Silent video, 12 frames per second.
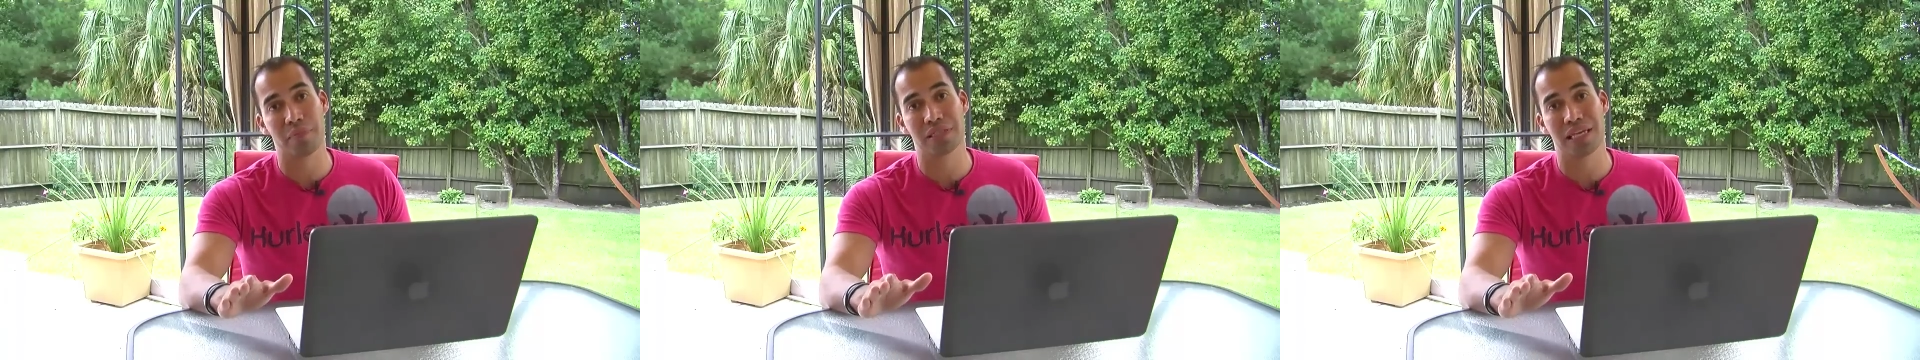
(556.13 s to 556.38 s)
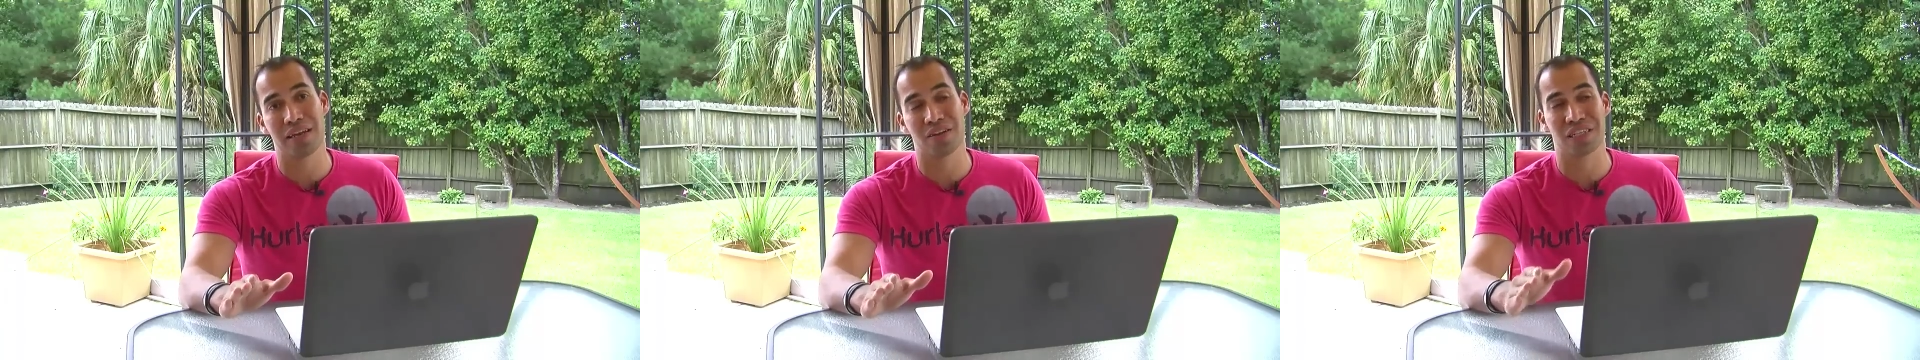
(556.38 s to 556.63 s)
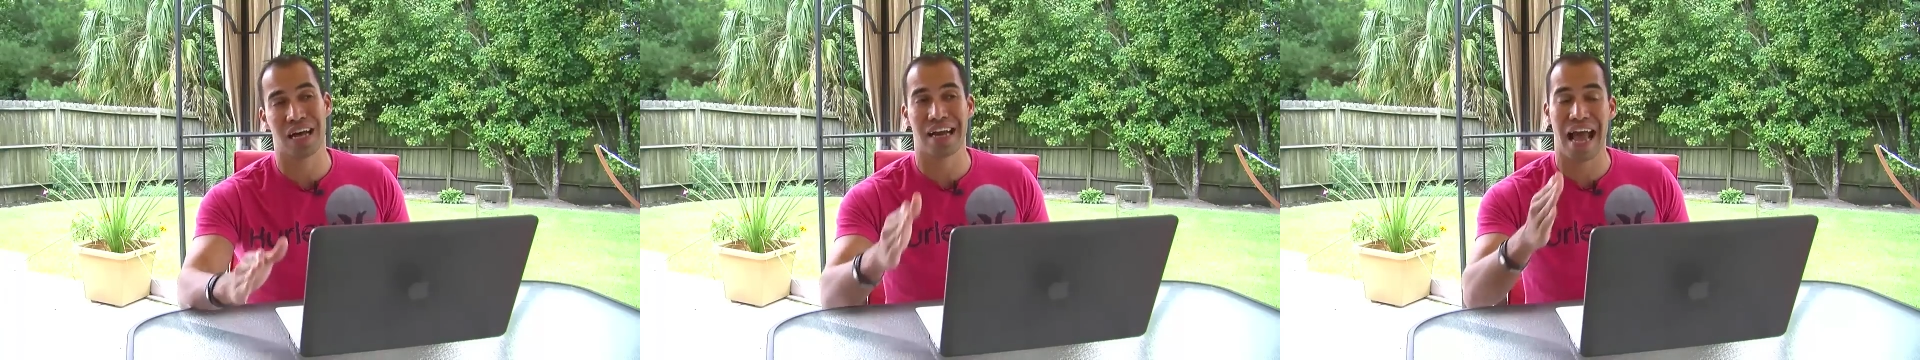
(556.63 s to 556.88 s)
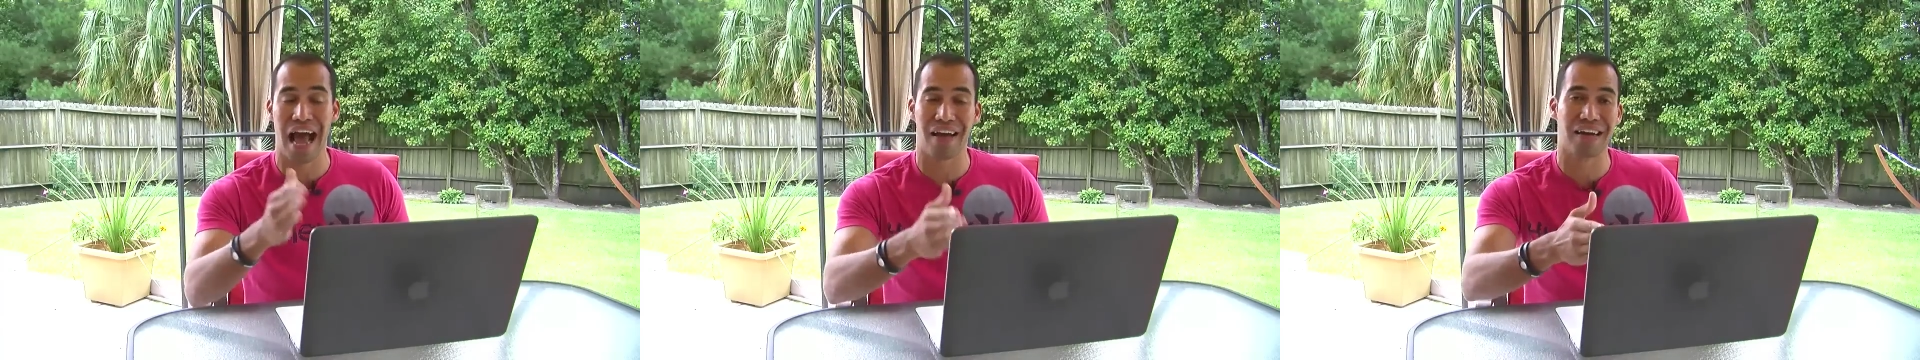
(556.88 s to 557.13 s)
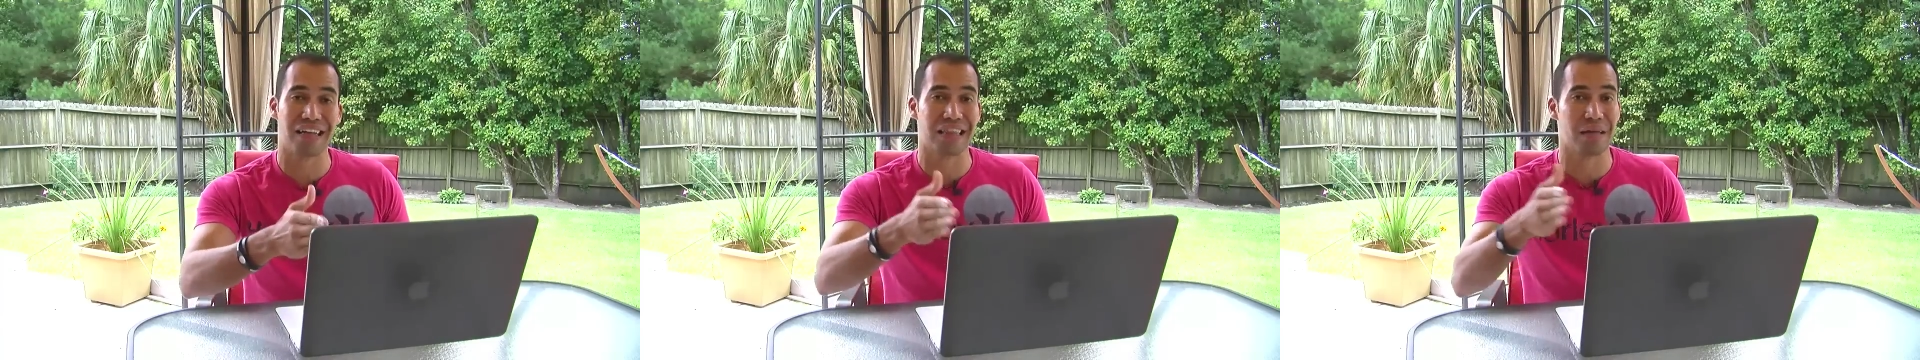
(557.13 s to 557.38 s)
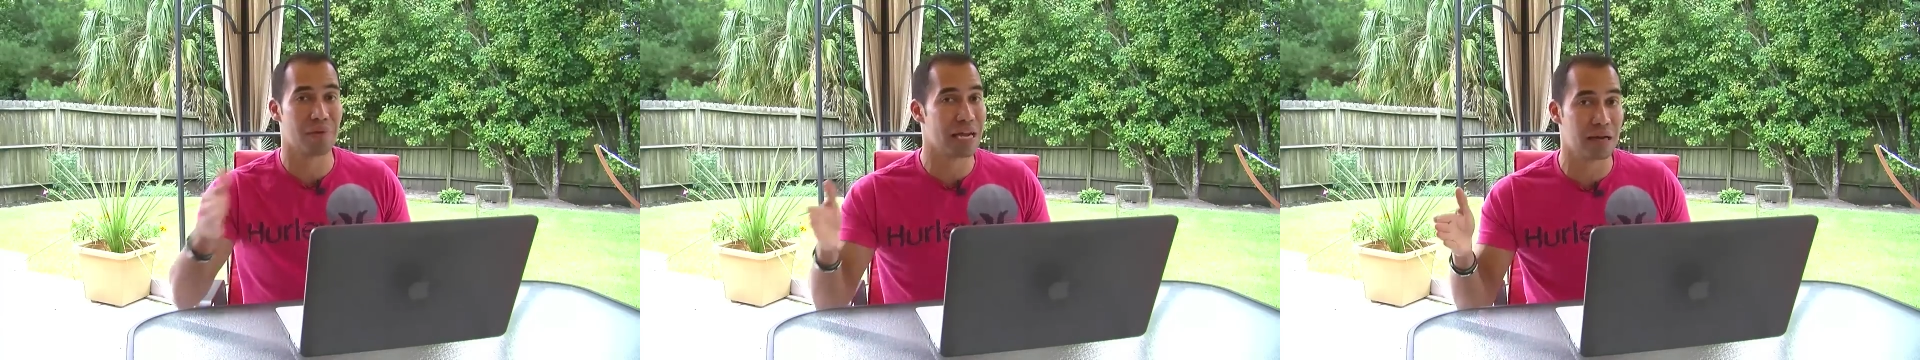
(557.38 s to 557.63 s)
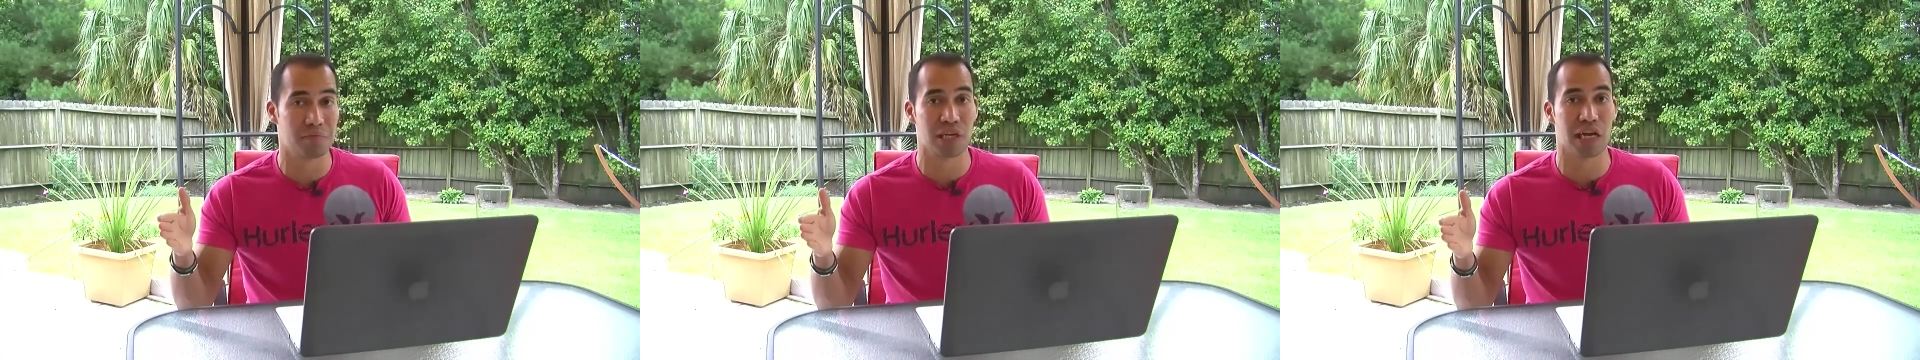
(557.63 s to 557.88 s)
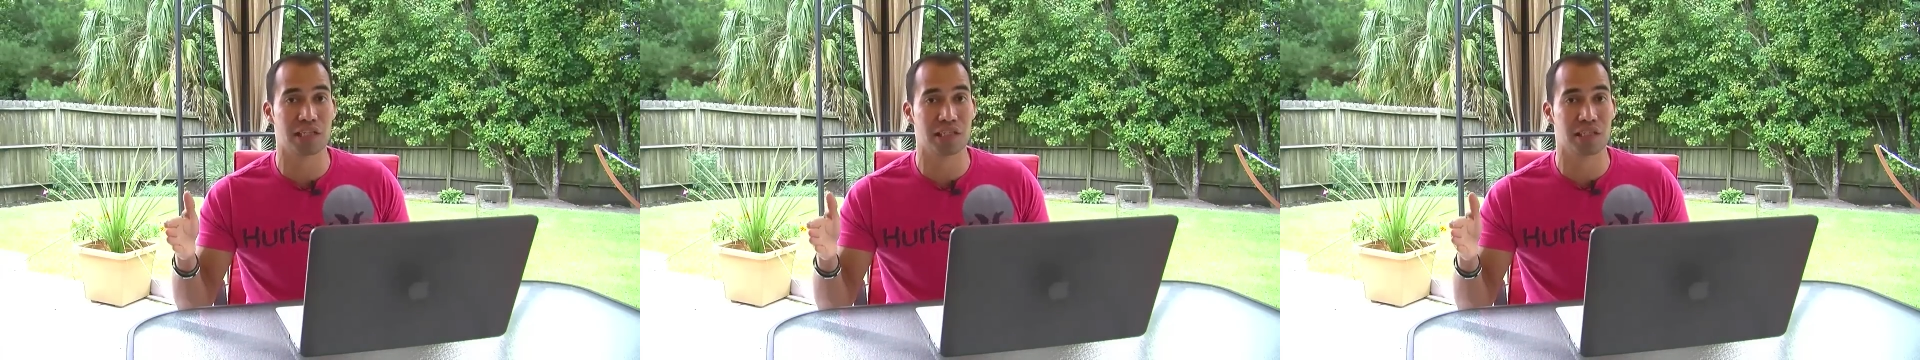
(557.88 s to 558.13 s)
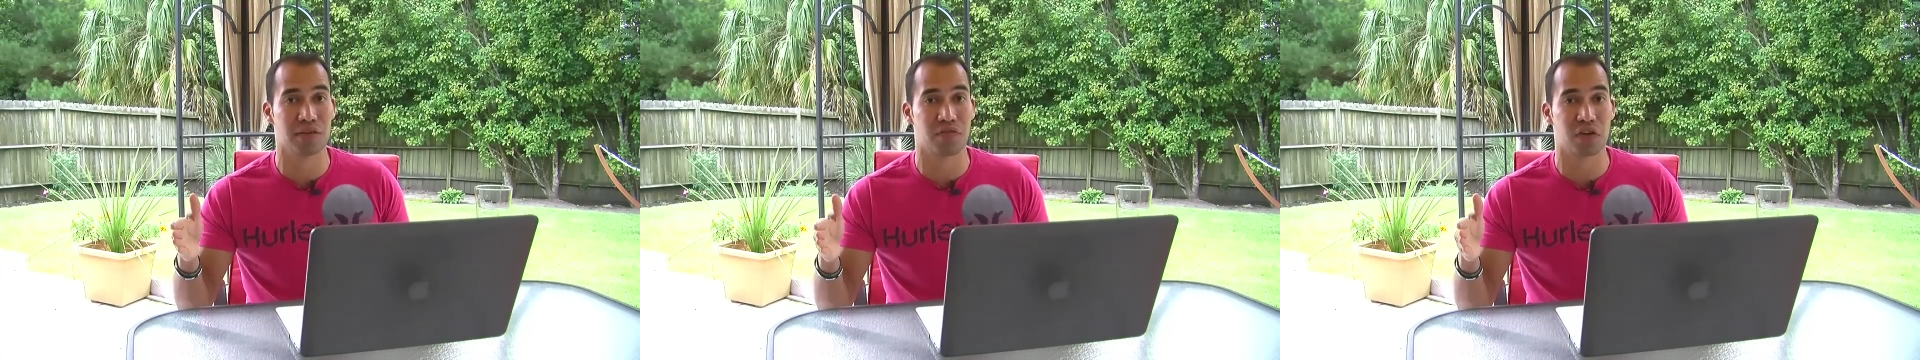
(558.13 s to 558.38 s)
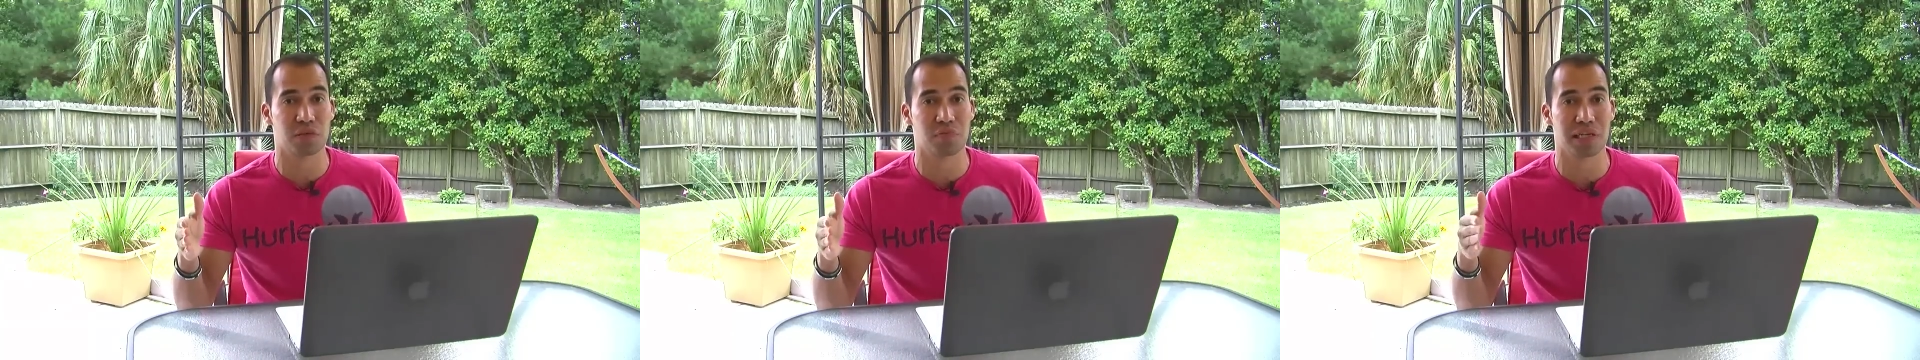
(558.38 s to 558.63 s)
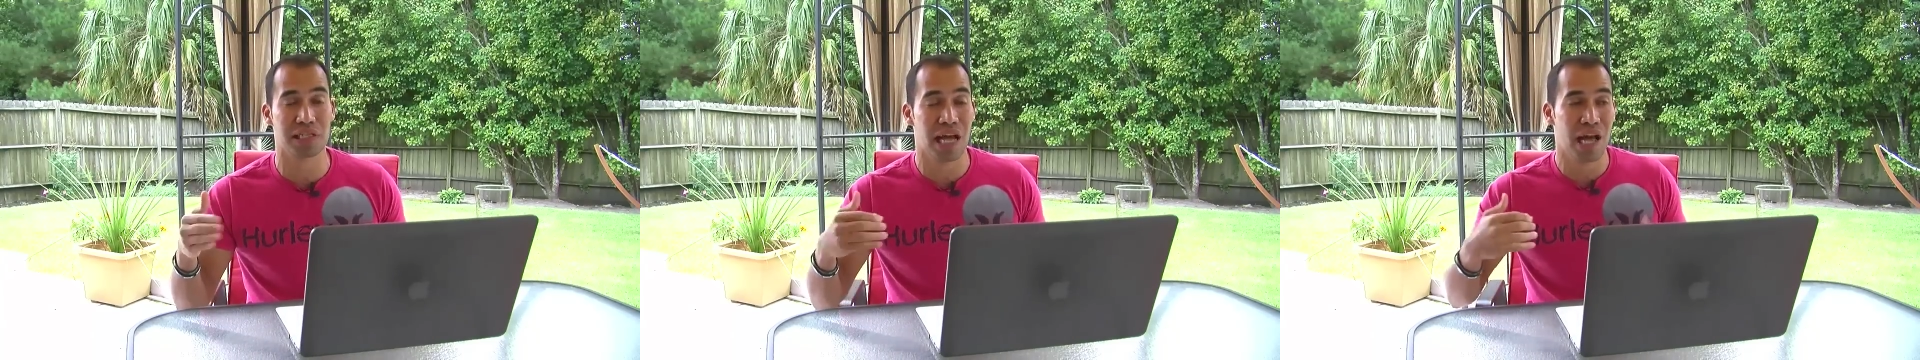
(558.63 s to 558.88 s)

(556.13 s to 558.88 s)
potatoes on how to eliminate objections in the first place,